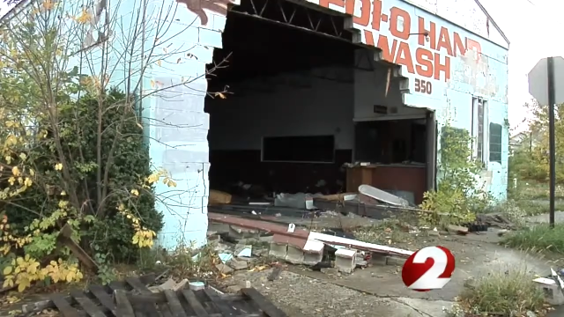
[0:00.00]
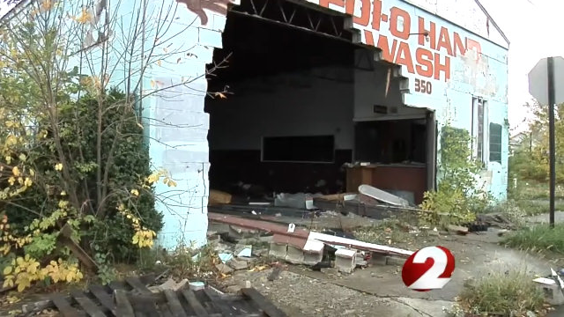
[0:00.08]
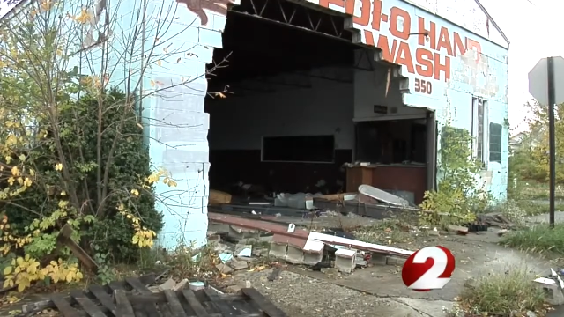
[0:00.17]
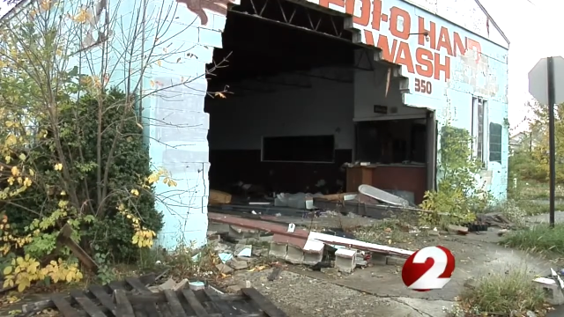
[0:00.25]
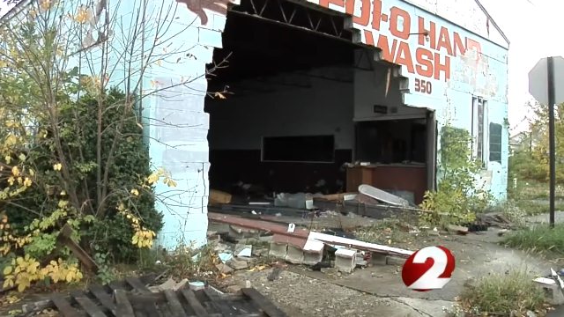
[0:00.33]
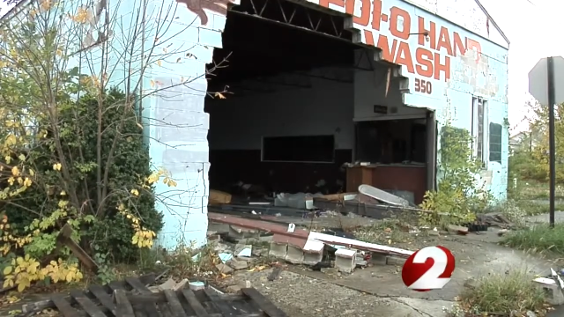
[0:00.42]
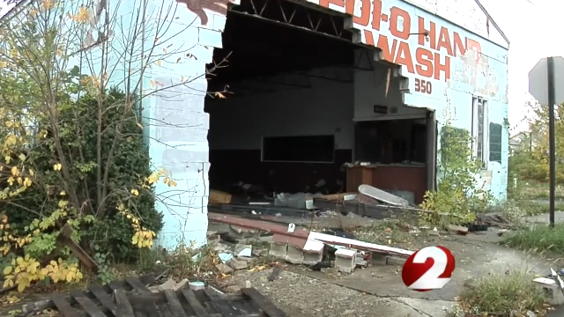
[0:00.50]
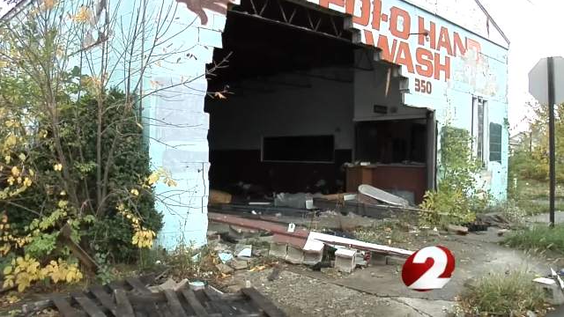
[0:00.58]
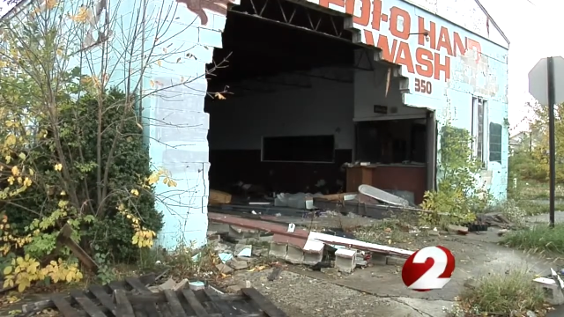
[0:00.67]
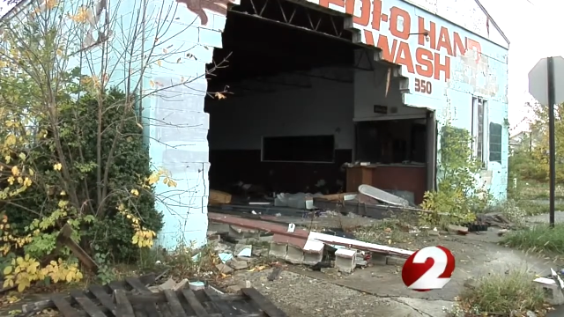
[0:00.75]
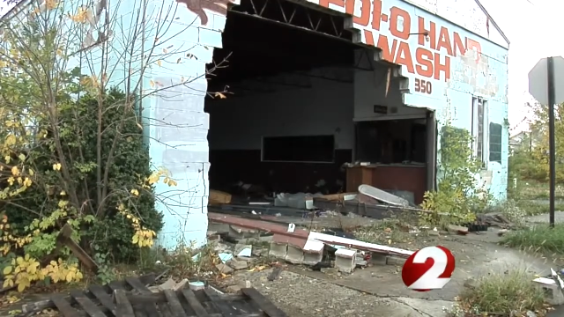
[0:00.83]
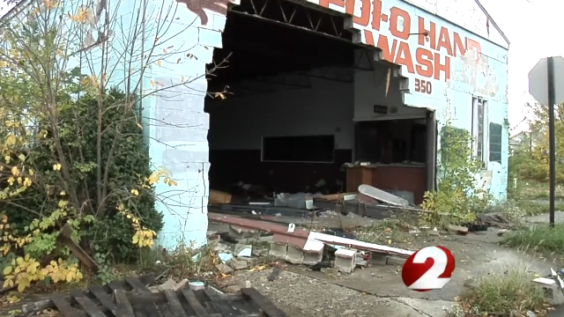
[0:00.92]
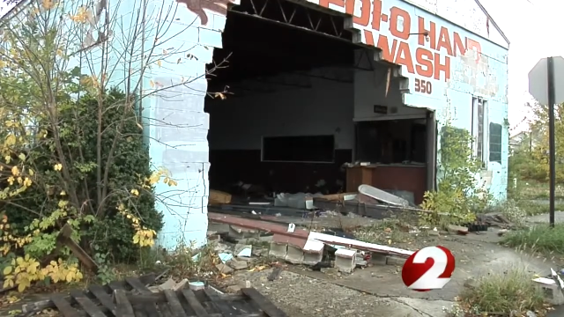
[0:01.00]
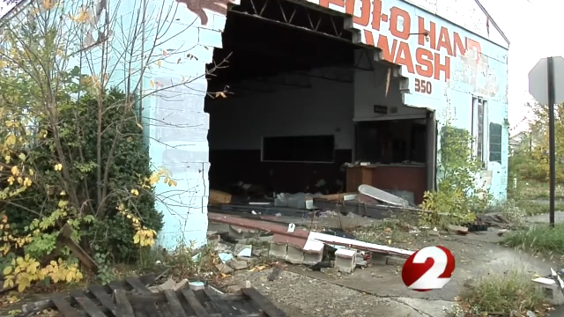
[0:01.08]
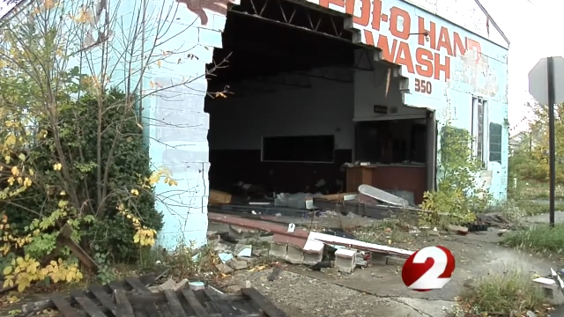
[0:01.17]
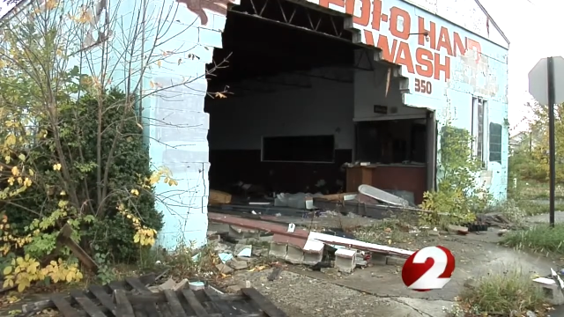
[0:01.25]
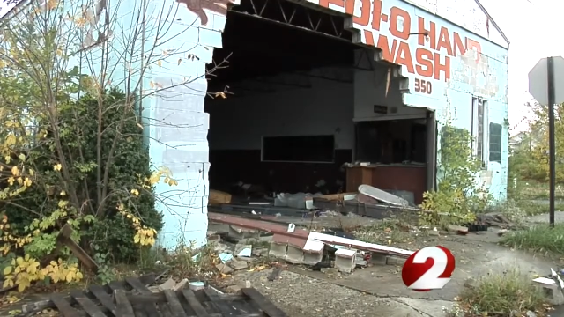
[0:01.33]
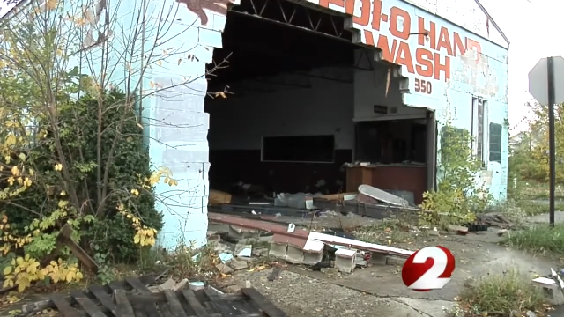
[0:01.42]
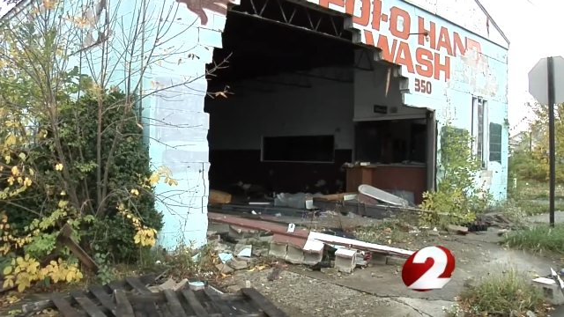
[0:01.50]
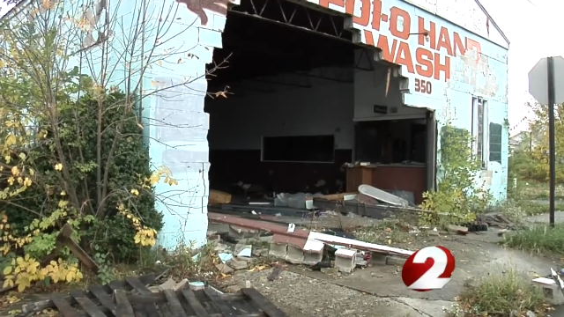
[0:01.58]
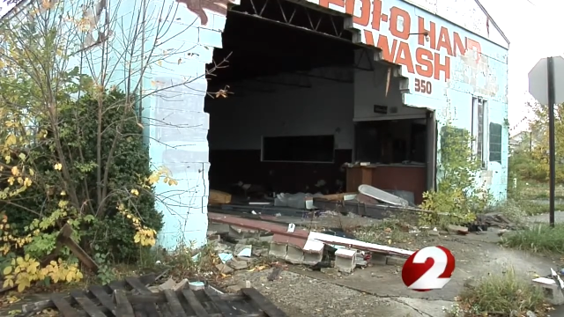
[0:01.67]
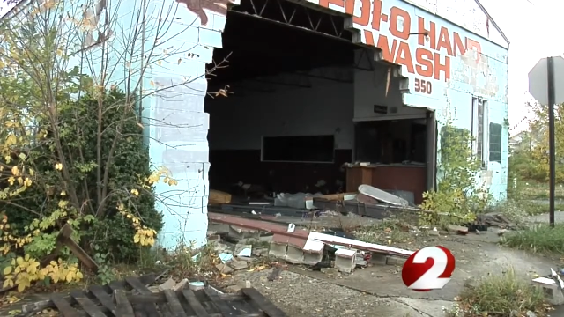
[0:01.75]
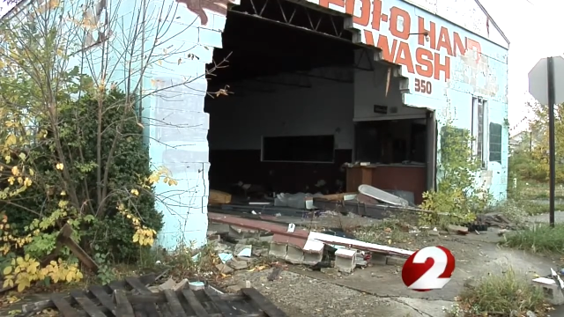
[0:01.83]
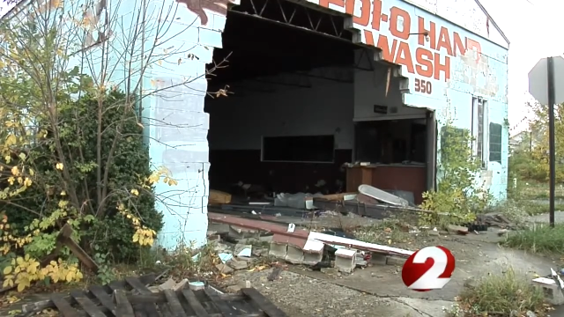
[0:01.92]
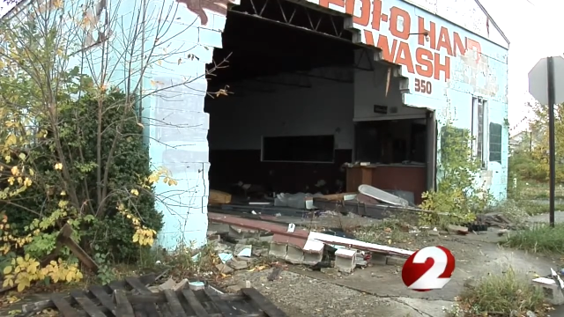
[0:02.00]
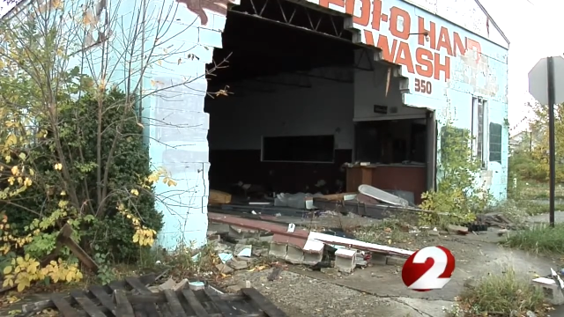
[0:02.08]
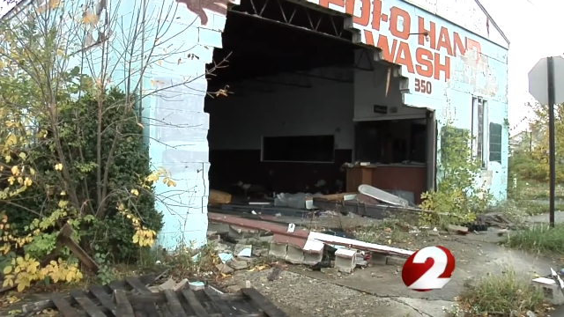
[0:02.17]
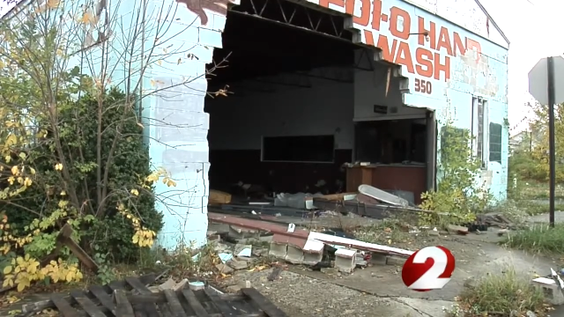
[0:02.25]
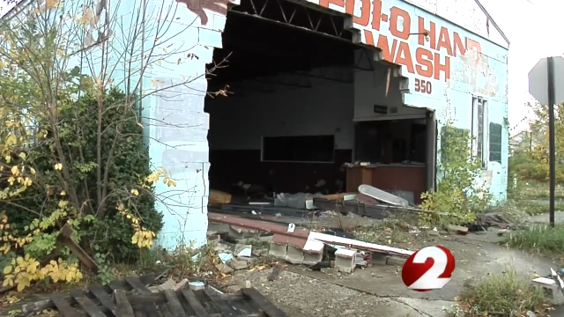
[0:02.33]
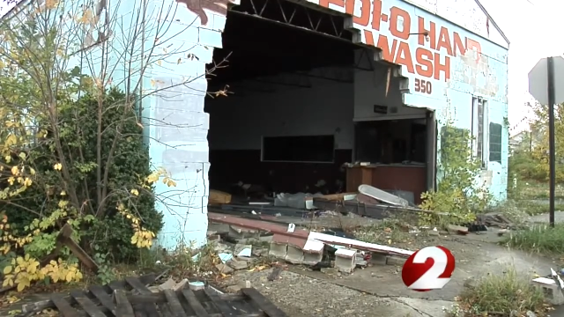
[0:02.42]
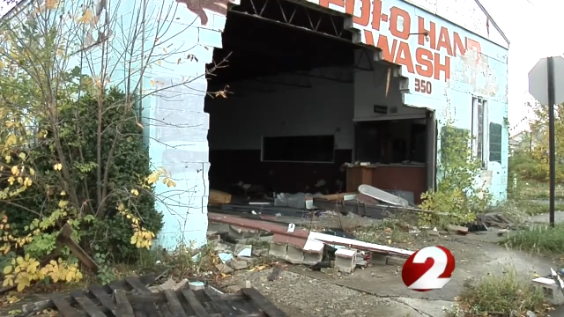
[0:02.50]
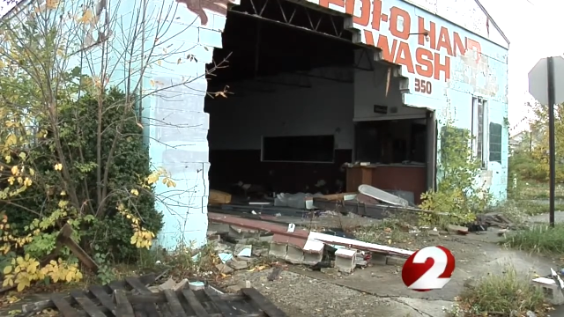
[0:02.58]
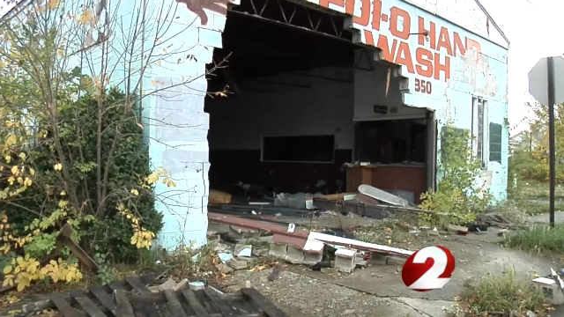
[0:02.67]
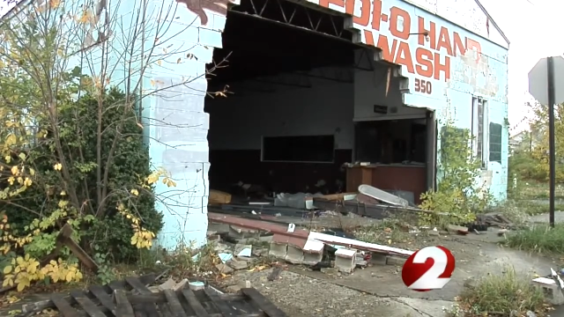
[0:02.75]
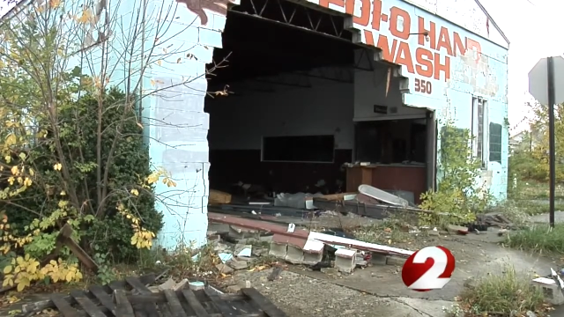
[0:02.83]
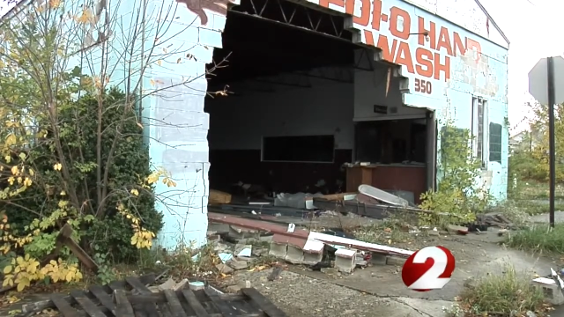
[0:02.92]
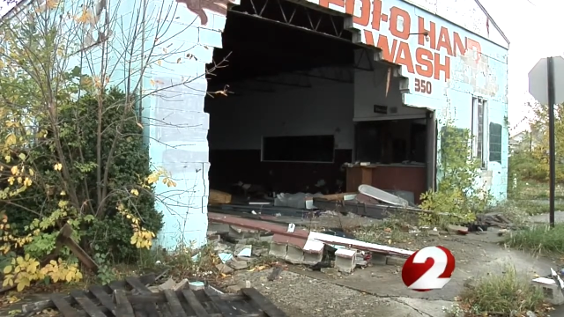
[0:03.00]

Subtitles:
Nobody's mouth can be seen.